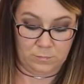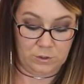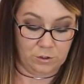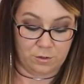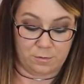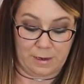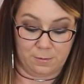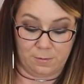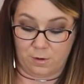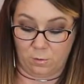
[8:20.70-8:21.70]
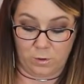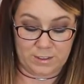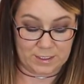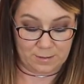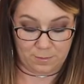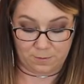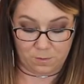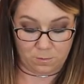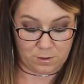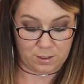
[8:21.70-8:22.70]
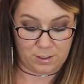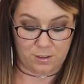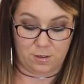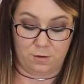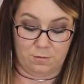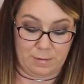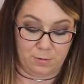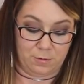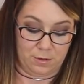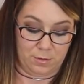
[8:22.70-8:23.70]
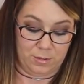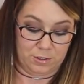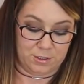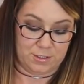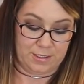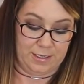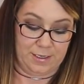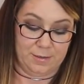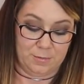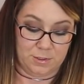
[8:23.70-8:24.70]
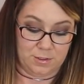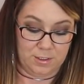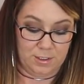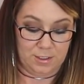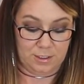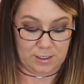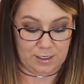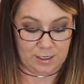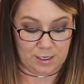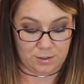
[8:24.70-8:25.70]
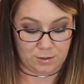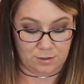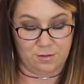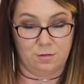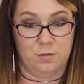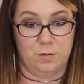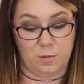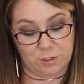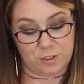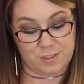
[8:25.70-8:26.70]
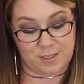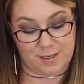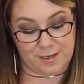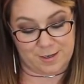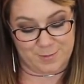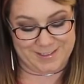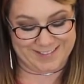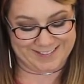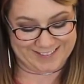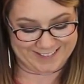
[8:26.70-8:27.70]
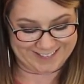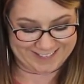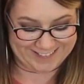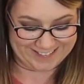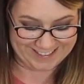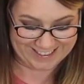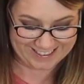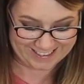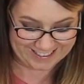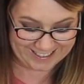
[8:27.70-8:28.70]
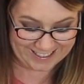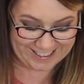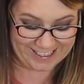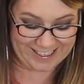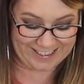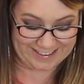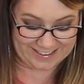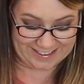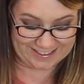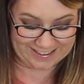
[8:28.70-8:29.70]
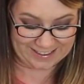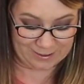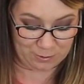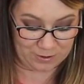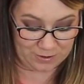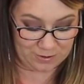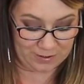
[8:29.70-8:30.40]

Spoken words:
You could wrap it around one time if you wanted. You can wrap it around a bunch of times. I choose a bunch of times. And I'm gonna go